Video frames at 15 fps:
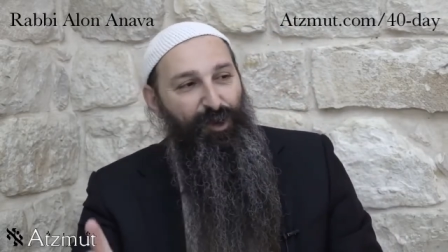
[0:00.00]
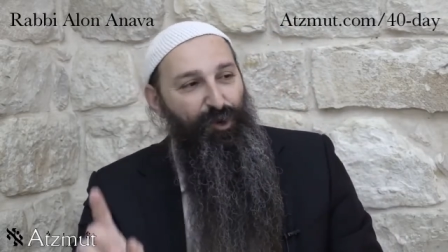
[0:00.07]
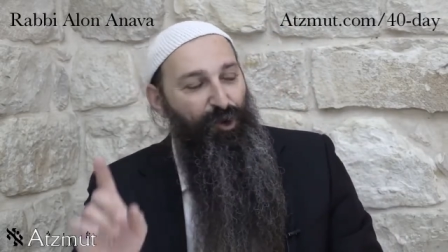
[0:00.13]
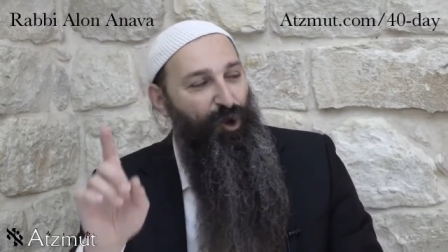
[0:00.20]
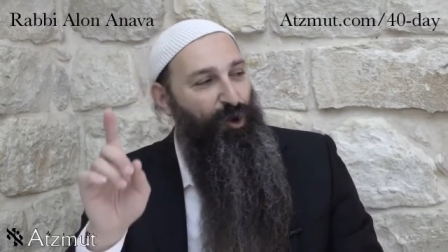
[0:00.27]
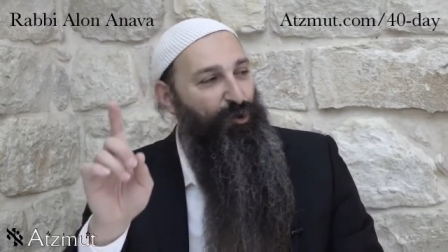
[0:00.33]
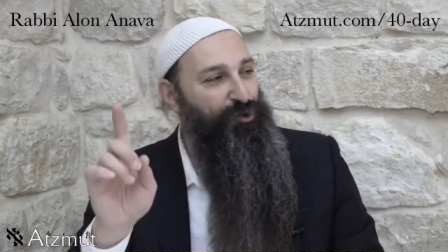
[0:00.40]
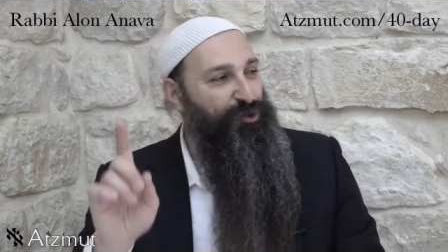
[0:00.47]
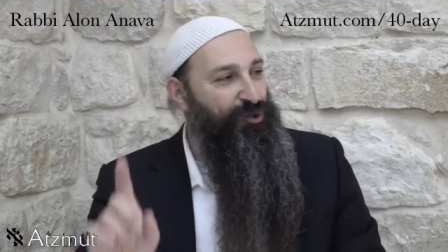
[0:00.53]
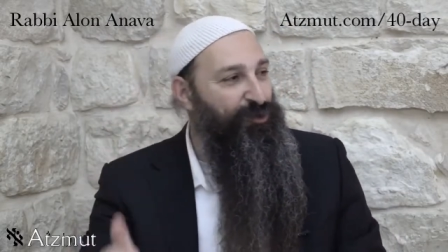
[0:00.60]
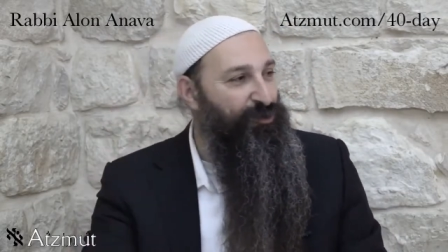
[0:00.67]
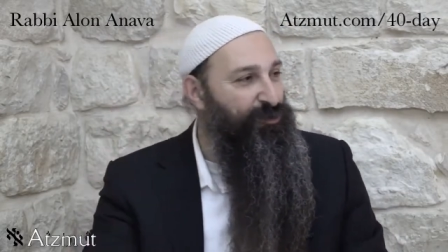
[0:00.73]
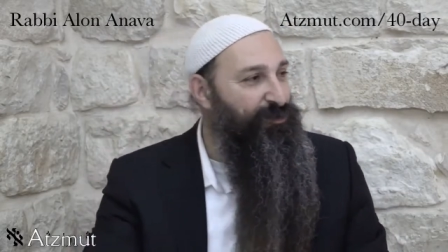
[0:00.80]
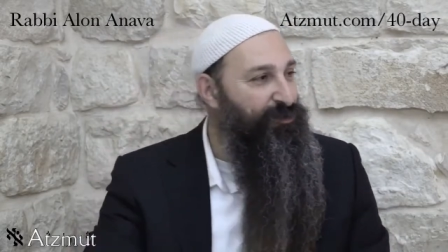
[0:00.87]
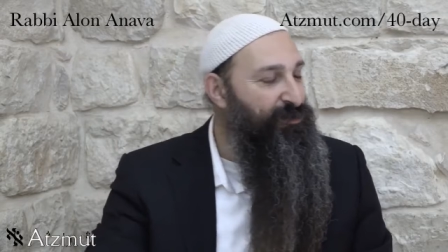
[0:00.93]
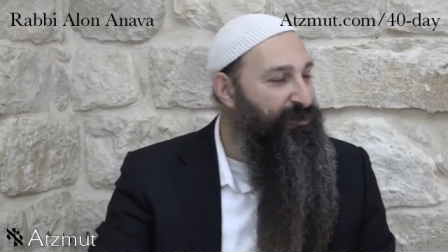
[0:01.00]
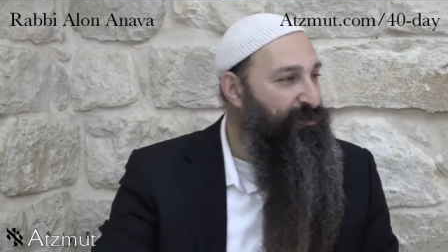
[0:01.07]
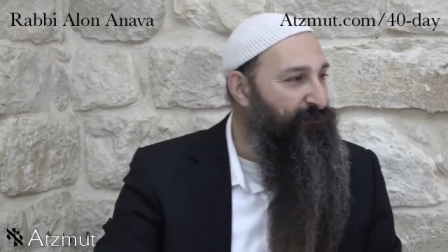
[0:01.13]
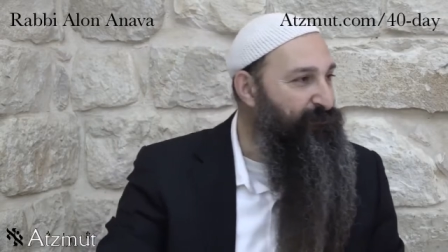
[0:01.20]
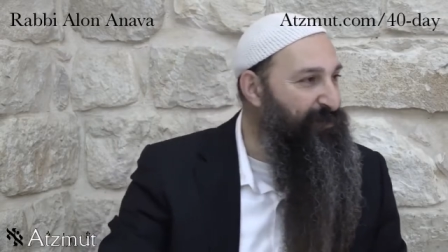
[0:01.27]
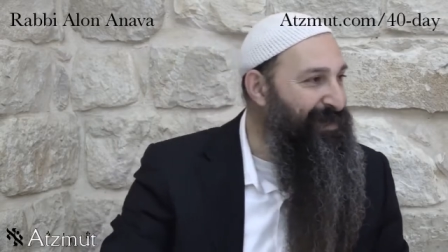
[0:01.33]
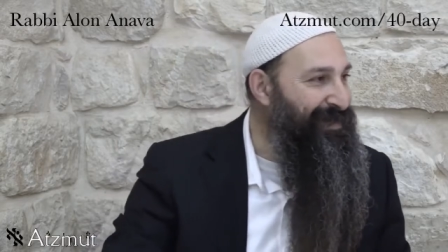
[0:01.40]
kosher
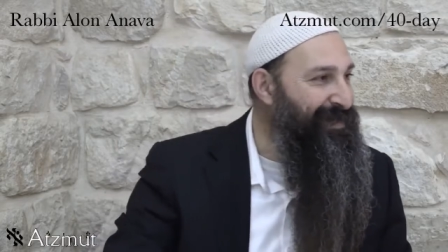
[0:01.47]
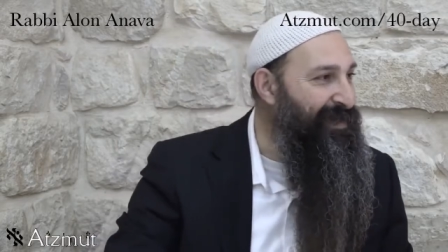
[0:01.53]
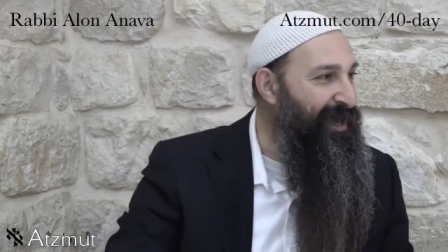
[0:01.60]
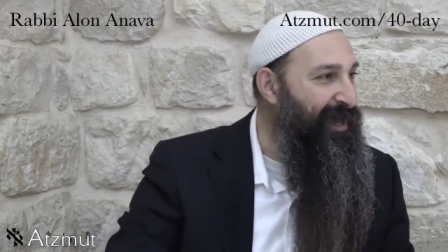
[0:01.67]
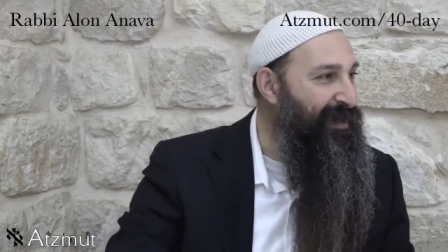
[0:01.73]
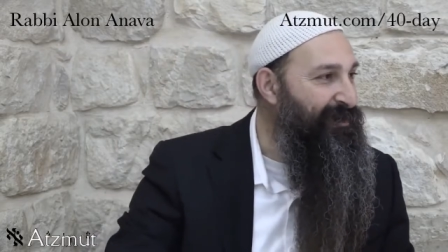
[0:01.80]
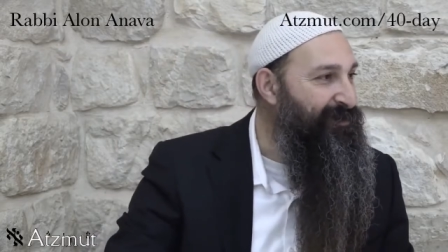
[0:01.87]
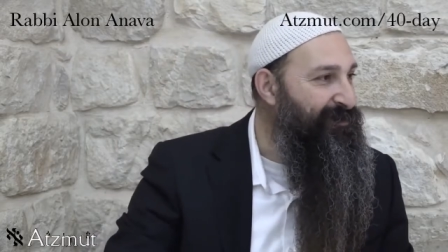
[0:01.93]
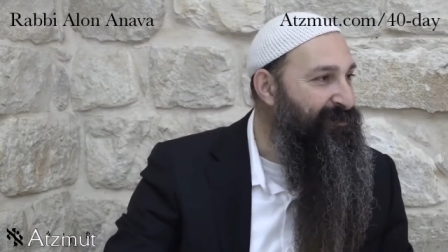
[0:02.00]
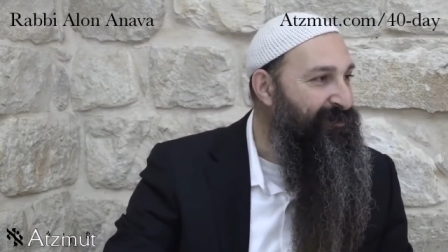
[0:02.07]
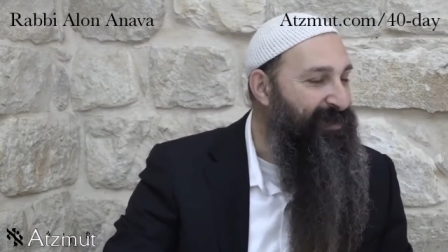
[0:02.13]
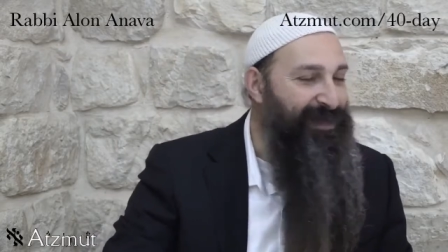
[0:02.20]
minyan,